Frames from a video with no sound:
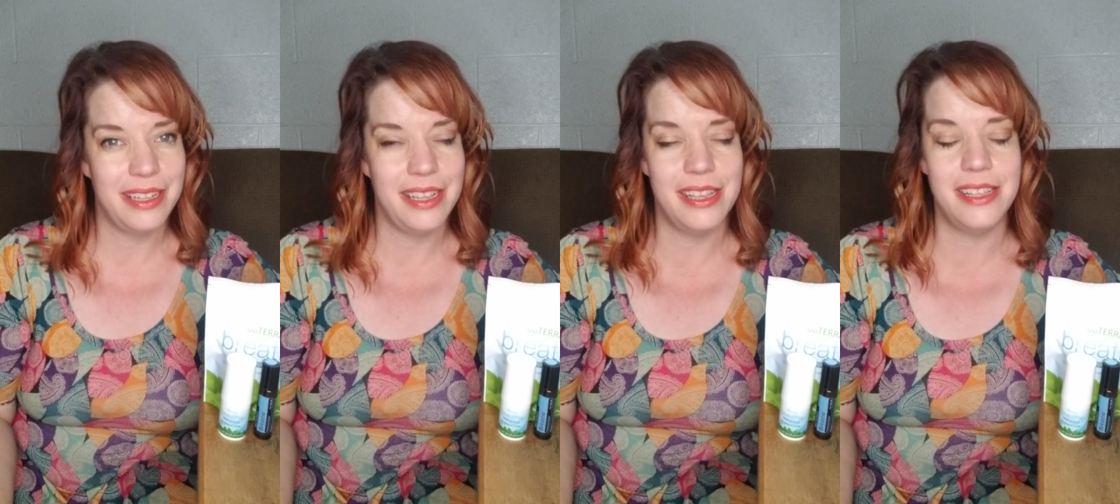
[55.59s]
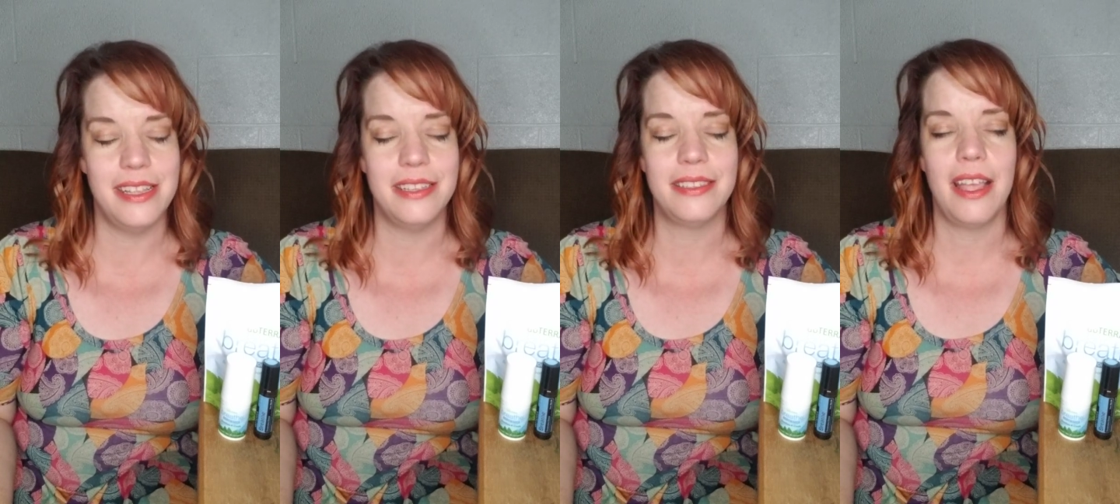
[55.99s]

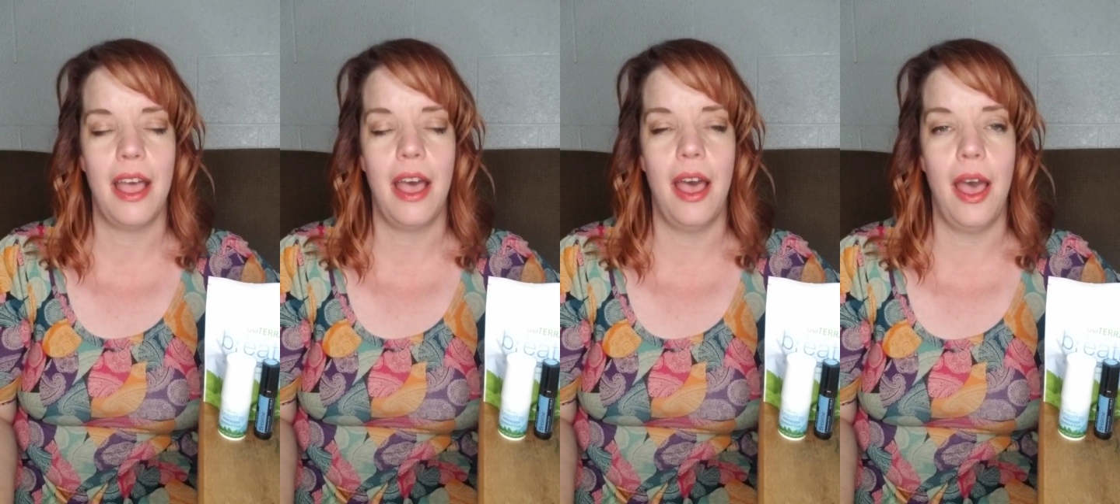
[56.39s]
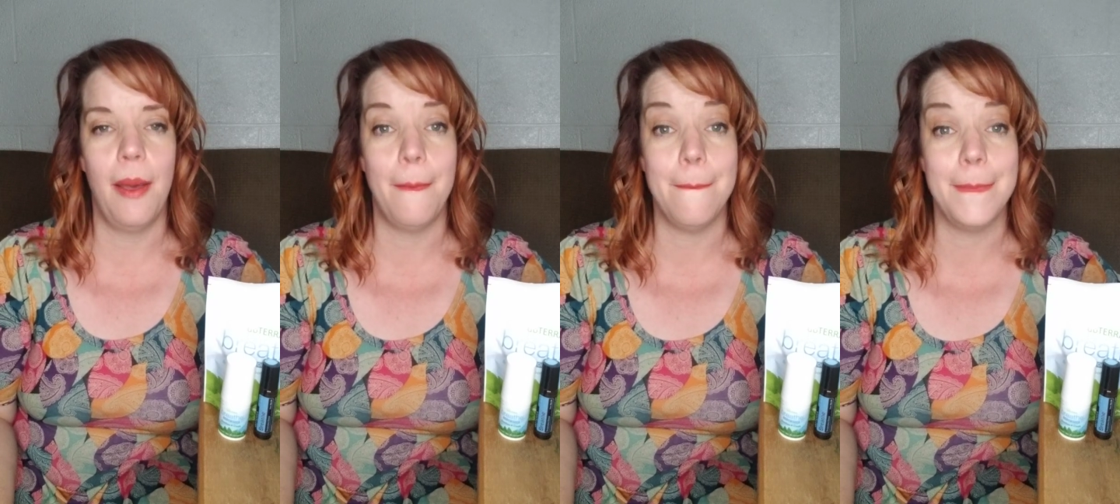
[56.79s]
is
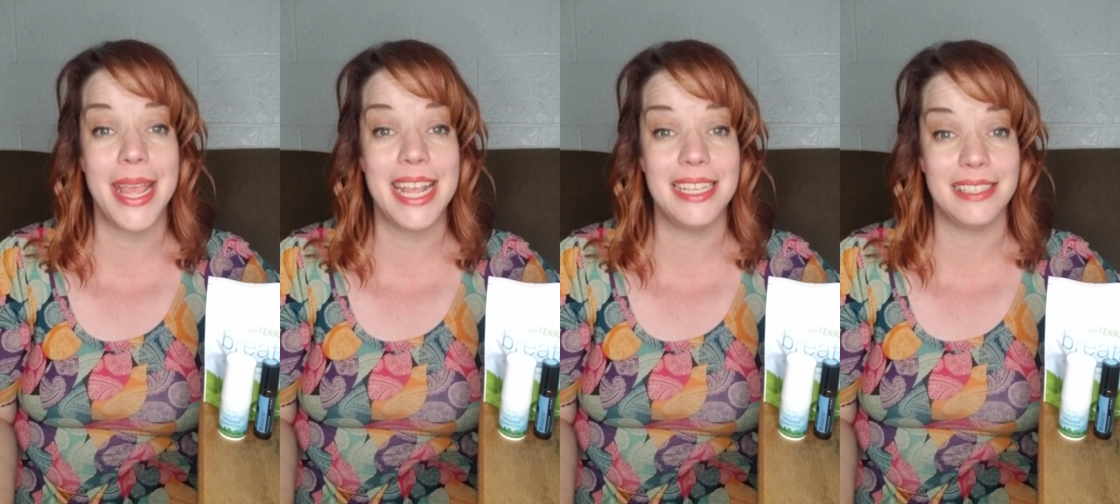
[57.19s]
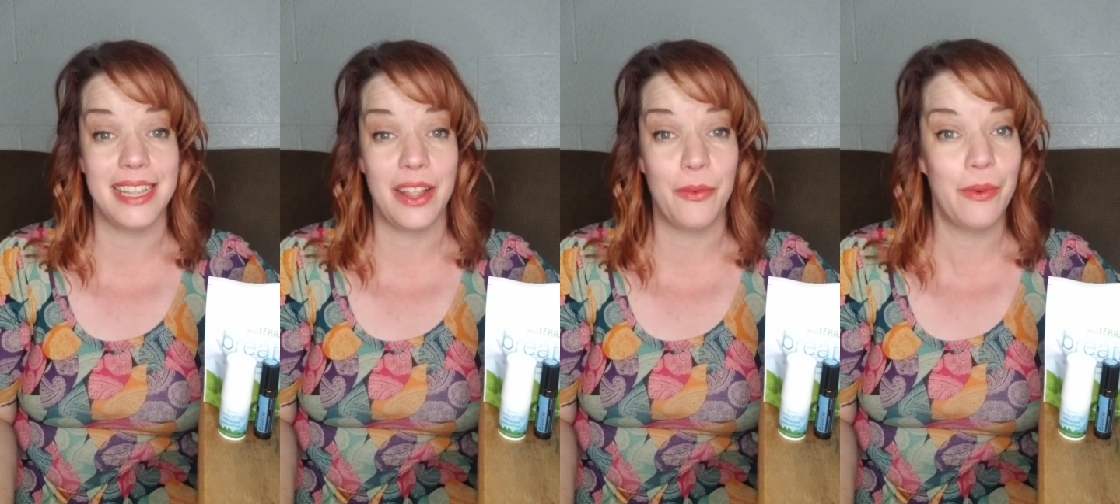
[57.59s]
amazing.